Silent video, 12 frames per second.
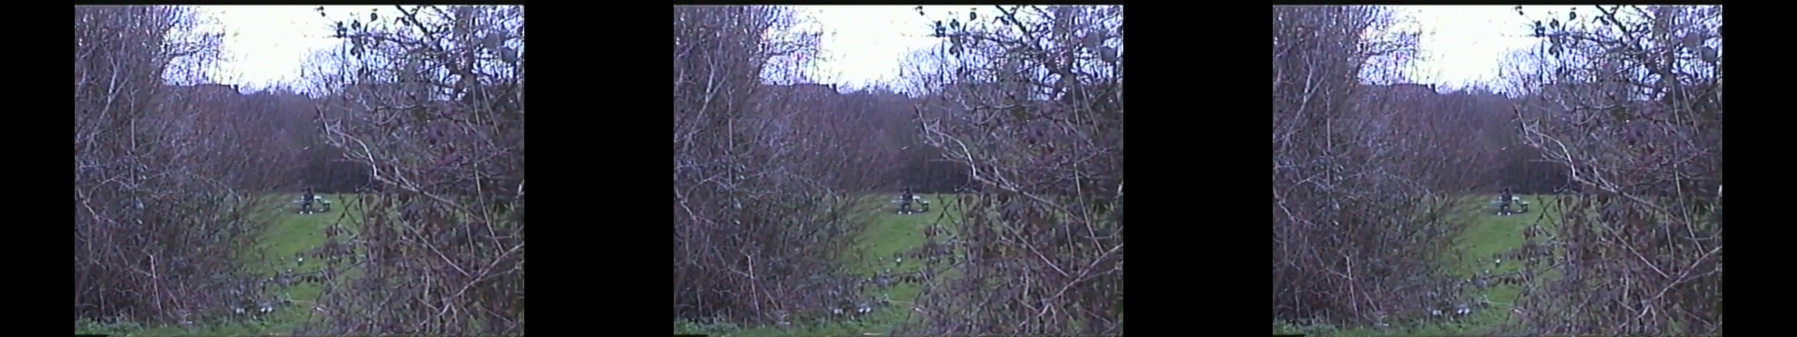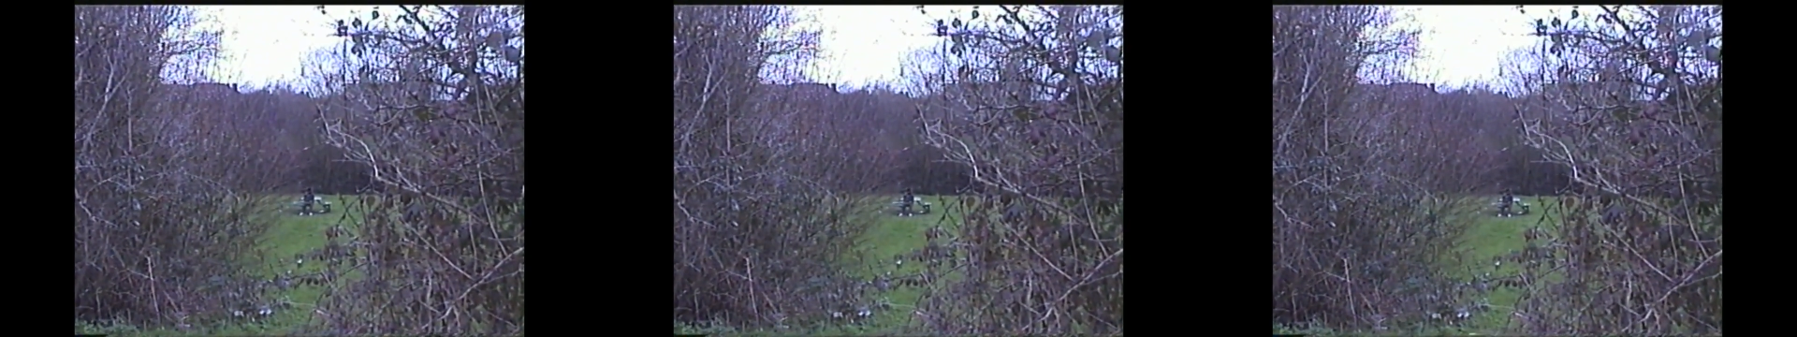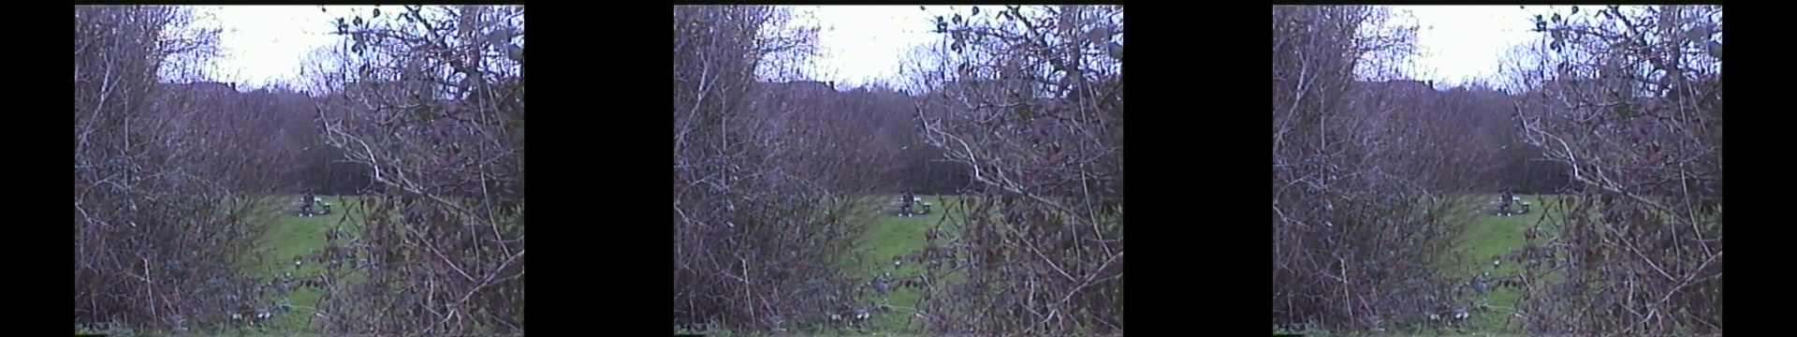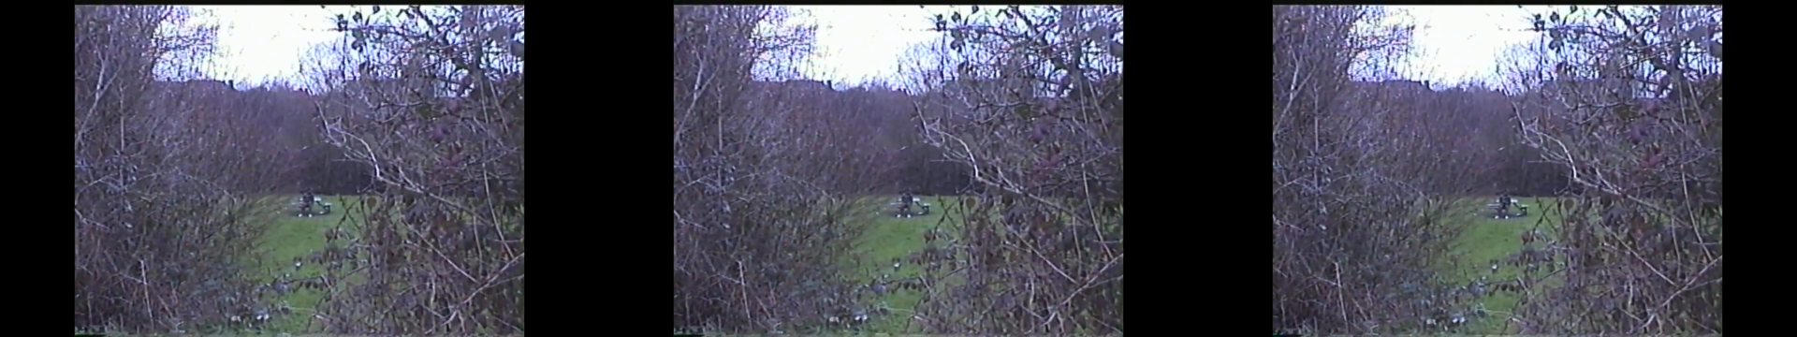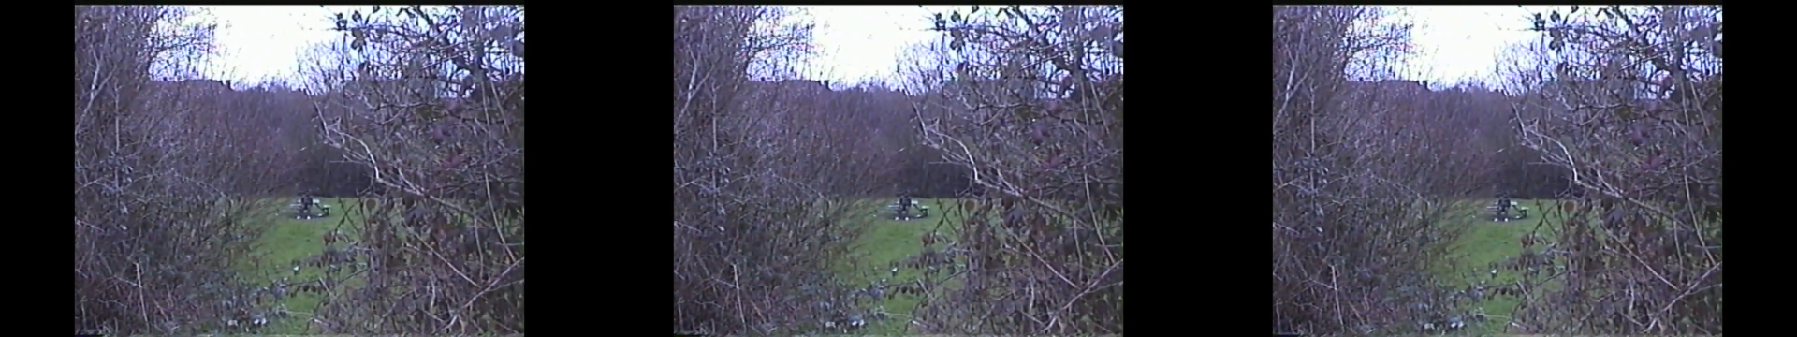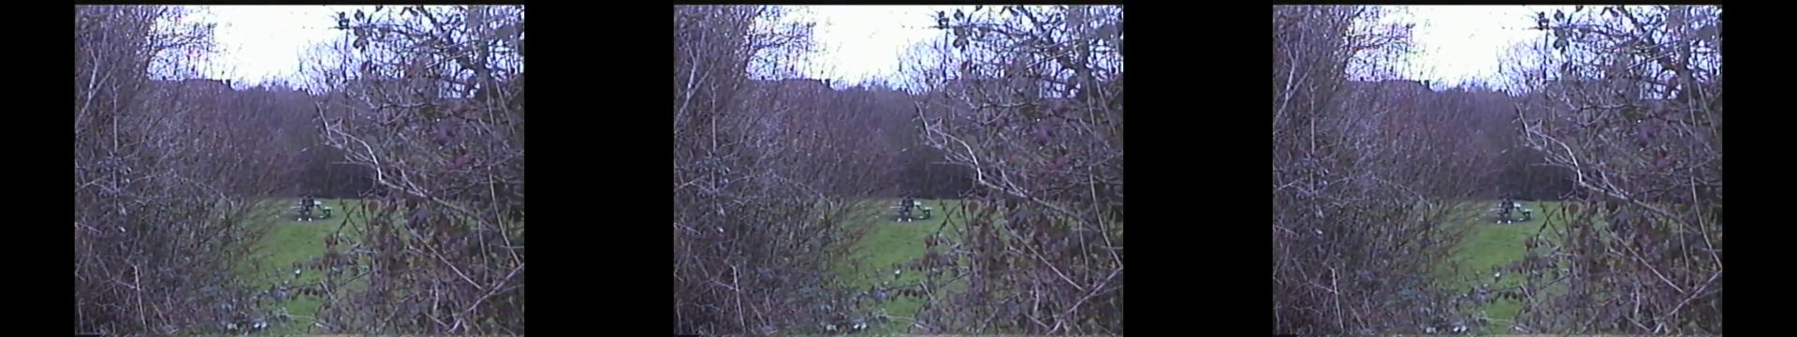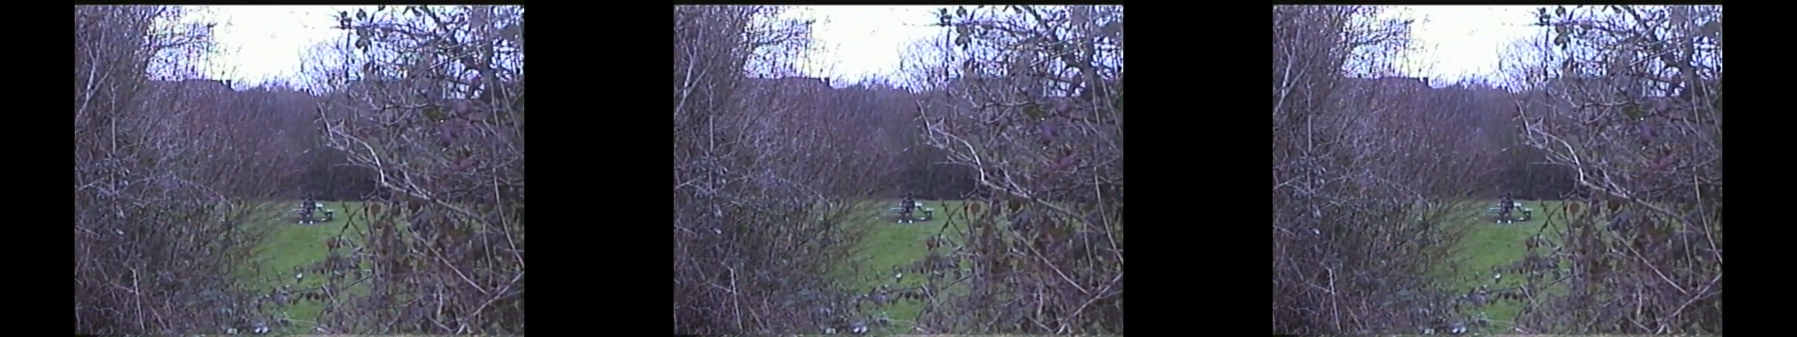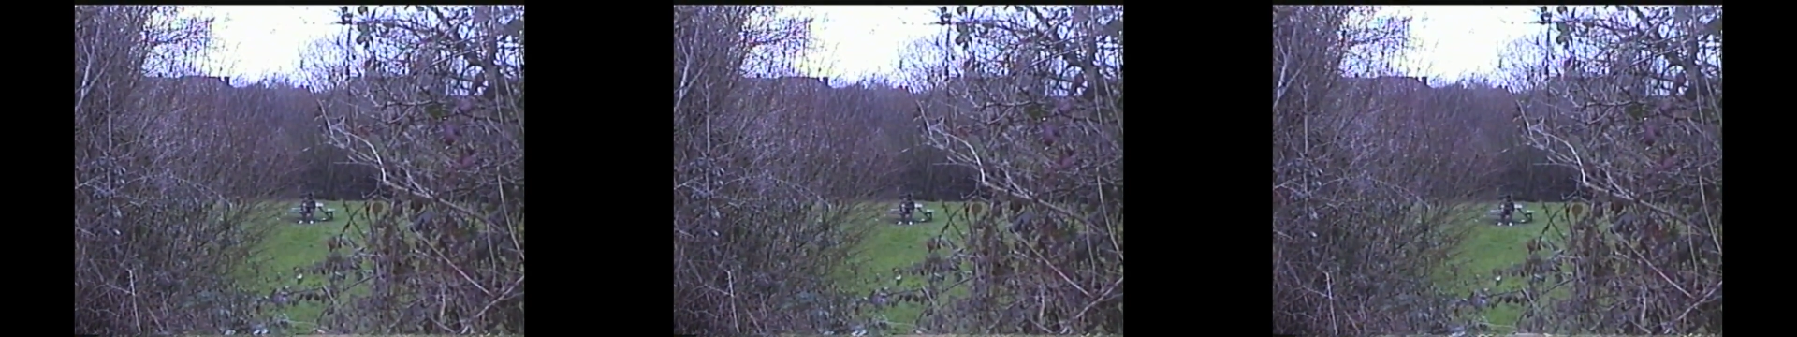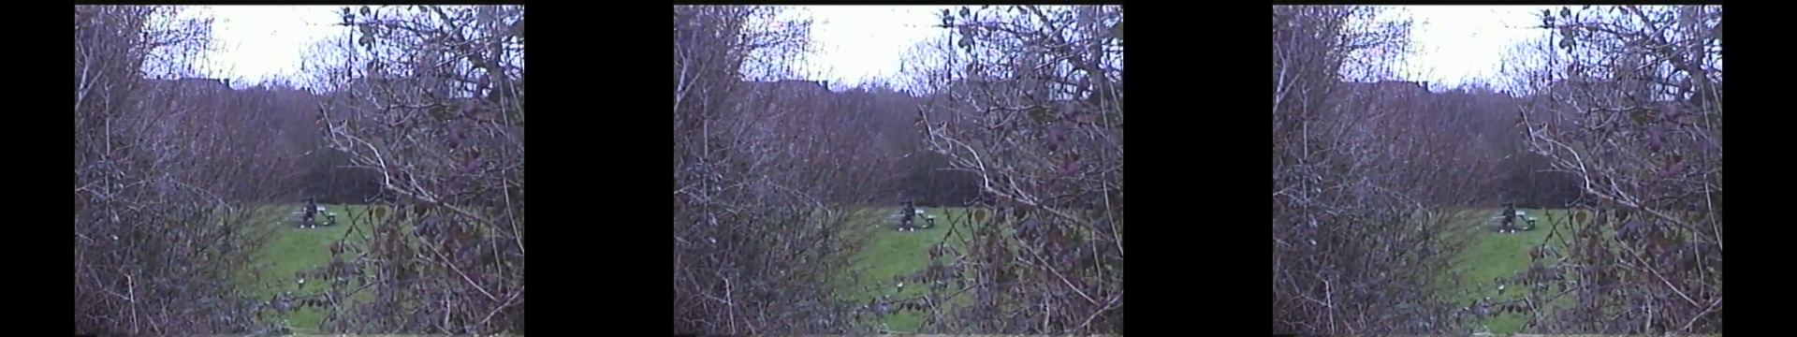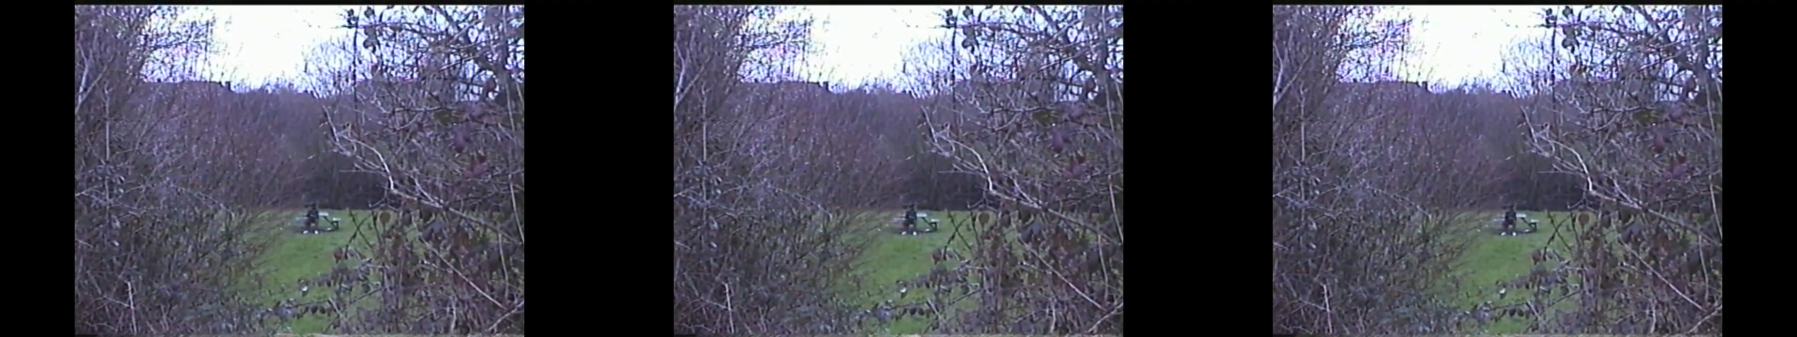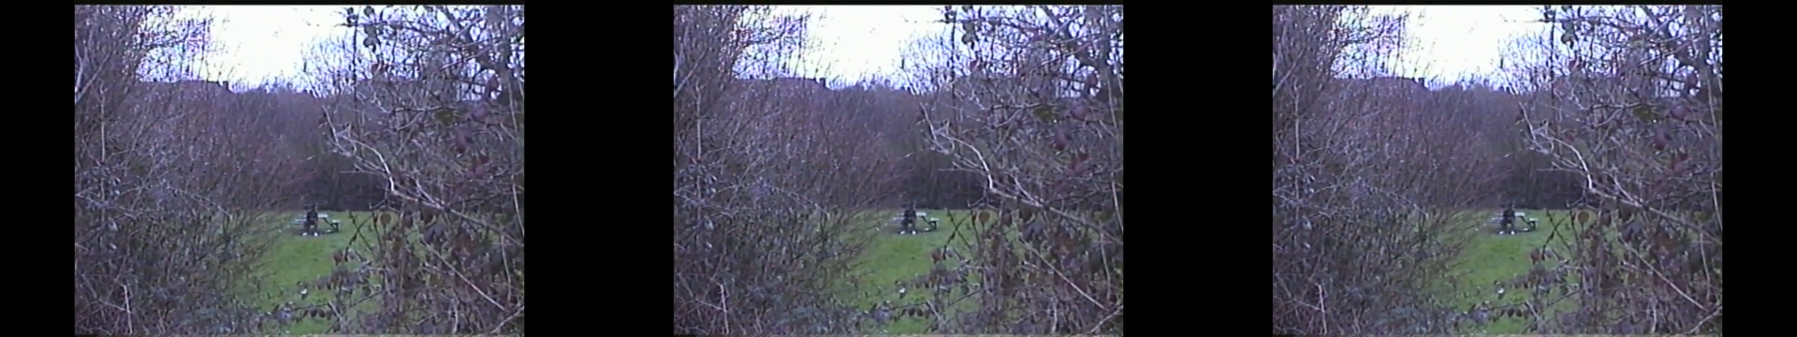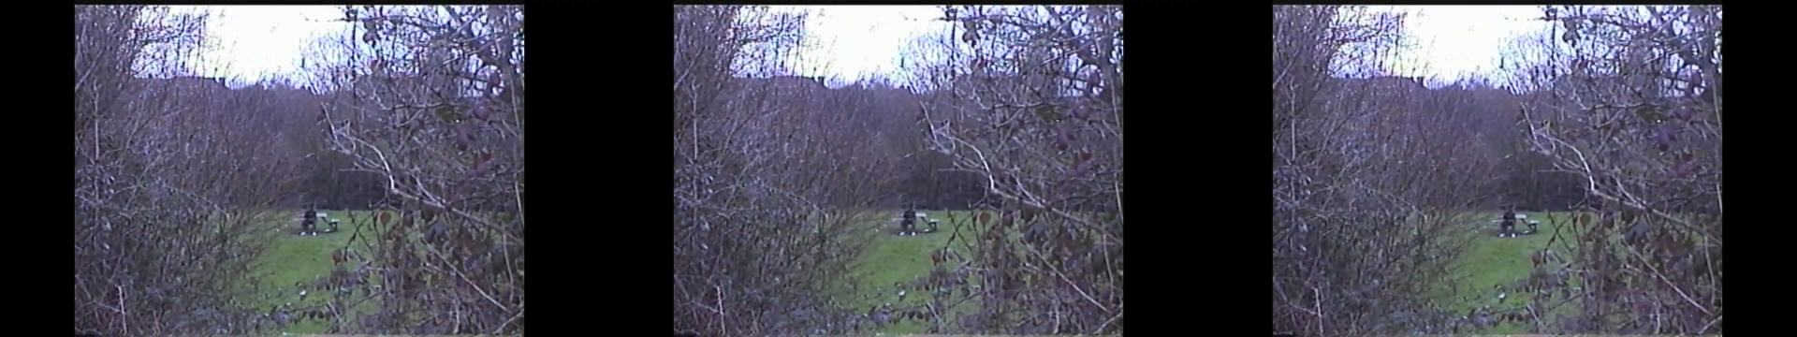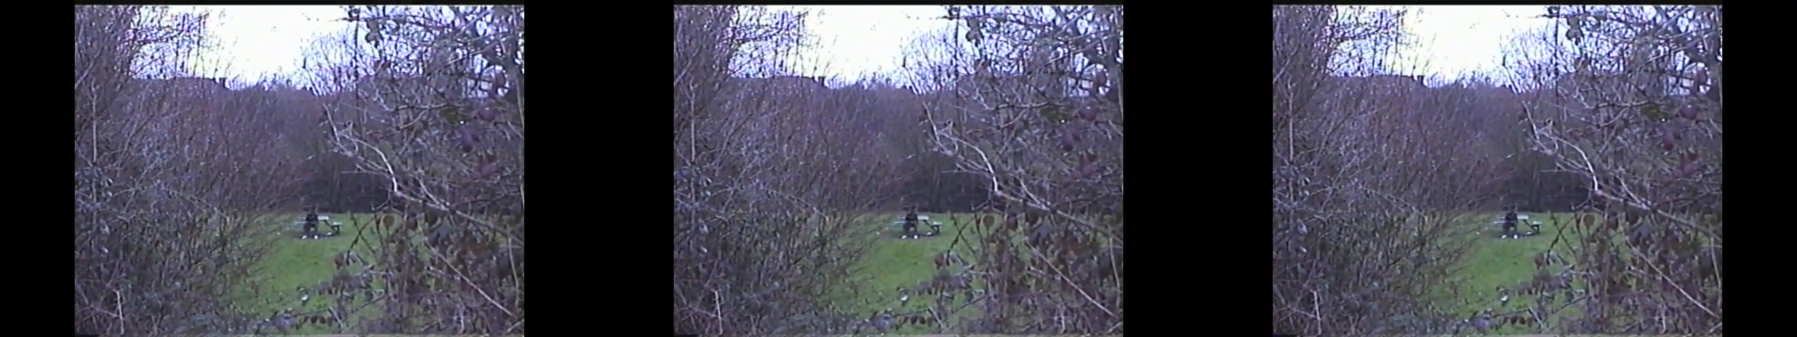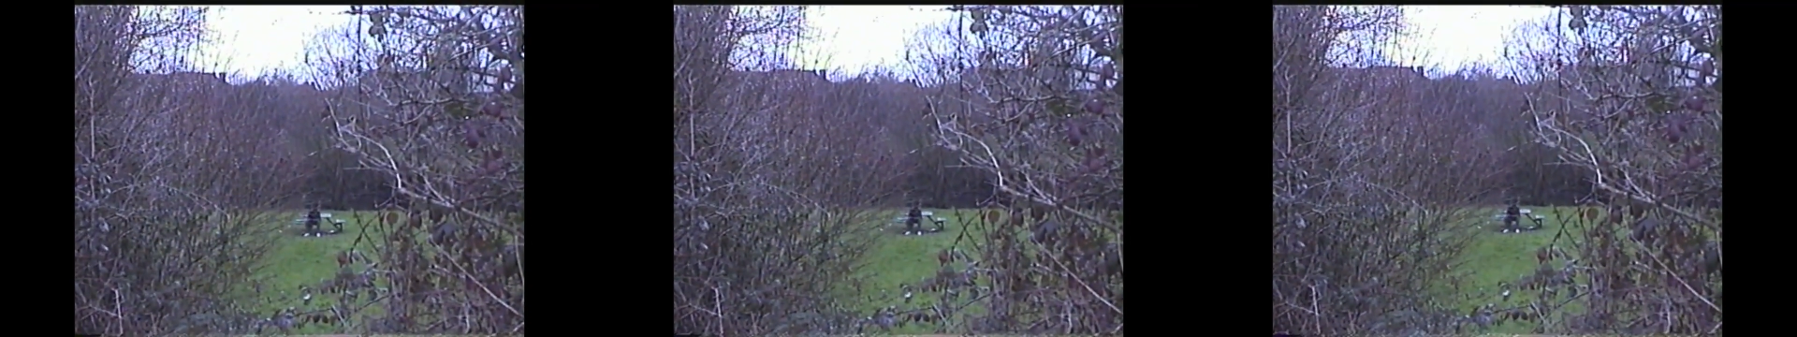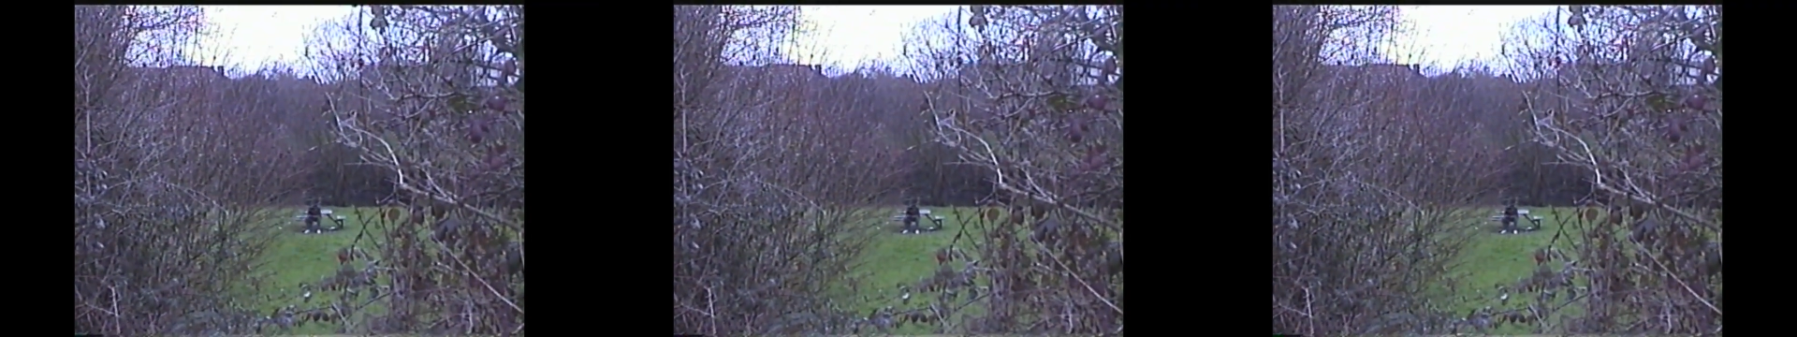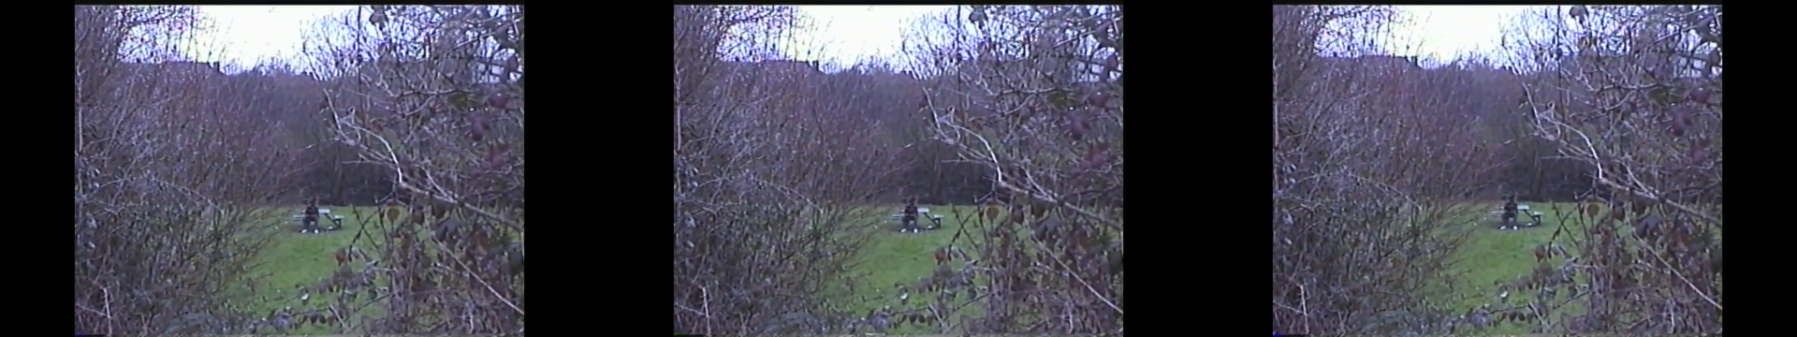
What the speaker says: No face is visible, so there are no lips to read.